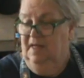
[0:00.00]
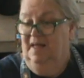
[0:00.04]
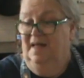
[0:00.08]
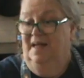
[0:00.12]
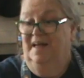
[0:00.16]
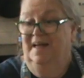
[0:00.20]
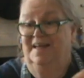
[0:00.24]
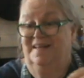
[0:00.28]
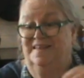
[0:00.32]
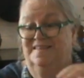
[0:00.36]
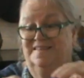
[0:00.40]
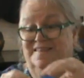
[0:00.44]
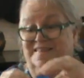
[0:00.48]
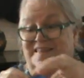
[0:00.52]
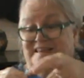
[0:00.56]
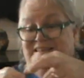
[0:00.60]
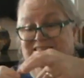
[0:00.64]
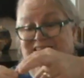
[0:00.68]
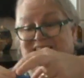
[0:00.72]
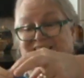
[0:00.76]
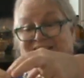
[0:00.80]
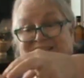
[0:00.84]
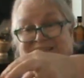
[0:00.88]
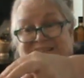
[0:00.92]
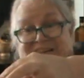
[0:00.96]
See,
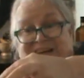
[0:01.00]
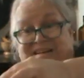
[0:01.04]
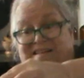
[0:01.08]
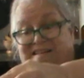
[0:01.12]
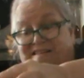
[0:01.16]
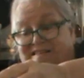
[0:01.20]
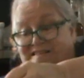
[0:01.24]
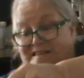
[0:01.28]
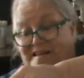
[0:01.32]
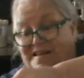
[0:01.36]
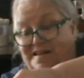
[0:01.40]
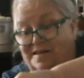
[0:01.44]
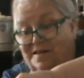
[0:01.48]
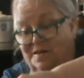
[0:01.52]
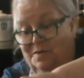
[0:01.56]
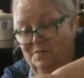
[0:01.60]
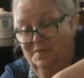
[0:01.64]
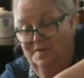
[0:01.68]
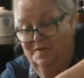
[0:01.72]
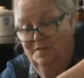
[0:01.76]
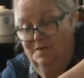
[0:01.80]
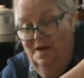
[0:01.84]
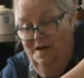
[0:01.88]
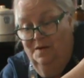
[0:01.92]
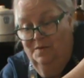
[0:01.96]
that takes seconds. I don't know
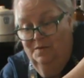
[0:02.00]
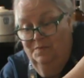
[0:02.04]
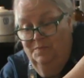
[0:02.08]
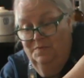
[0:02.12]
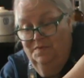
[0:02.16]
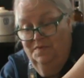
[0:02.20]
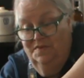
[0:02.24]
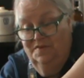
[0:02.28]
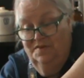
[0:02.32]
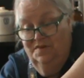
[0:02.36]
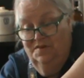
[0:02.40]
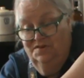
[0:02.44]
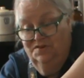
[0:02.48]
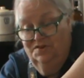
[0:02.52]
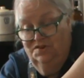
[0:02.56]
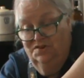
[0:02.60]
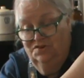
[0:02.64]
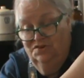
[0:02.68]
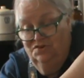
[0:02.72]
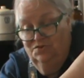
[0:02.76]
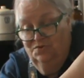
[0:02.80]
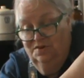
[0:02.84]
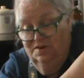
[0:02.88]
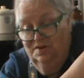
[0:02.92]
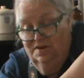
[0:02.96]
why I'm such a
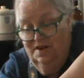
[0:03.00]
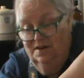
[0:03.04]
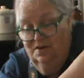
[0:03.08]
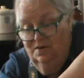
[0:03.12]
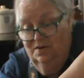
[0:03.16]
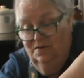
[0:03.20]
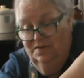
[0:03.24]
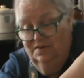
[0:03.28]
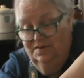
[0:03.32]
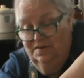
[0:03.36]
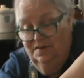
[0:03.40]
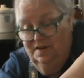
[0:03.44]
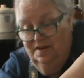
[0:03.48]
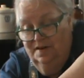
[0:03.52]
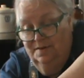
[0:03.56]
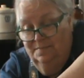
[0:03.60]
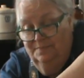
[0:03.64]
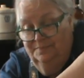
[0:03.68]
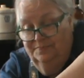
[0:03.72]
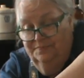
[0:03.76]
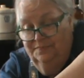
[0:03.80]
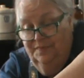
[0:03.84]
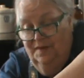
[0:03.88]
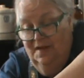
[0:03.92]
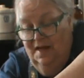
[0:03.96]
shortcut all the time.
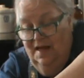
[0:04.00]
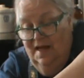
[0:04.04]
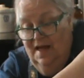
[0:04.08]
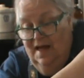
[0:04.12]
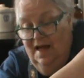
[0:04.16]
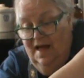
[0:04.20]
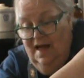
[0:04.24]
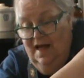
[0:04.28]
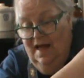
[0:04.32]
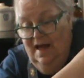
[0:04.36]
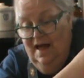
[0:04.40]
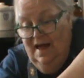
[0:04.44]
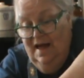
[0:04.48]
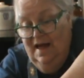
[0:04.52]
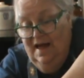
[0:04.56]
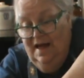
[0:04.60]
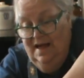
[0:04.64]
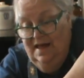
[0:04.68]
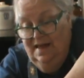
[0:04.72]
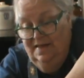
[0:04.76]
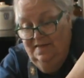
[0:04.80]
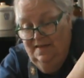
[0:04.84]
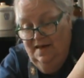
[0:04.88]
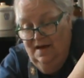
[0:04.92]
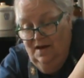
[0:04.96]

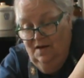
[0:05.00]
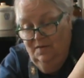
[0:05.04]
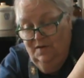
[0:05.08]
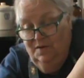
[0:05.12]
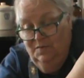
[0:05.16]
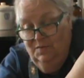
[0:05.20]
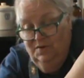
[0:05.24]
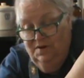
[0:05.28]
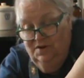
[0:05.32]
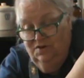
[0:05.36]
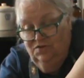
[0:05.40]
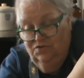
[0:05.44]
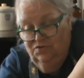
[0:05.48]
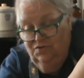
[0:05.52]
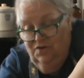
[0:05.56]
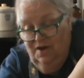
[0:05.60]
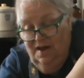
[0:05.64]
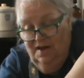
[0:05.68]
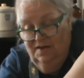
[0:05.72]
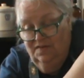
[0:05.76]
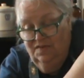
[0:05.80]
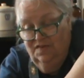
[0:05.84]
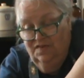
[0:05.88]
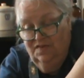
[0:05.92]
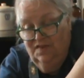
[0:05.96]
And now I want to
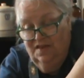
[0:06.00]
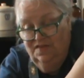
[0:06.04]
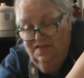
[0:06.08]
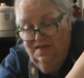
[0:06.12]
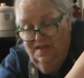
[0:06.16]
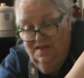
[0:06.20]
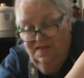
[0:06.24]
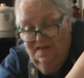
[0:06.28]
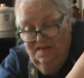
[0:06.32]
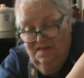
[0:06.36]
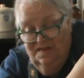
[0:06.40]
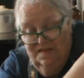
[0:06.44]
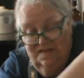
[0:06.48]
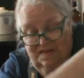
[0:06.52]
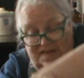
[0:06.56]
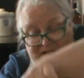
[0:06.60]
try, since I think this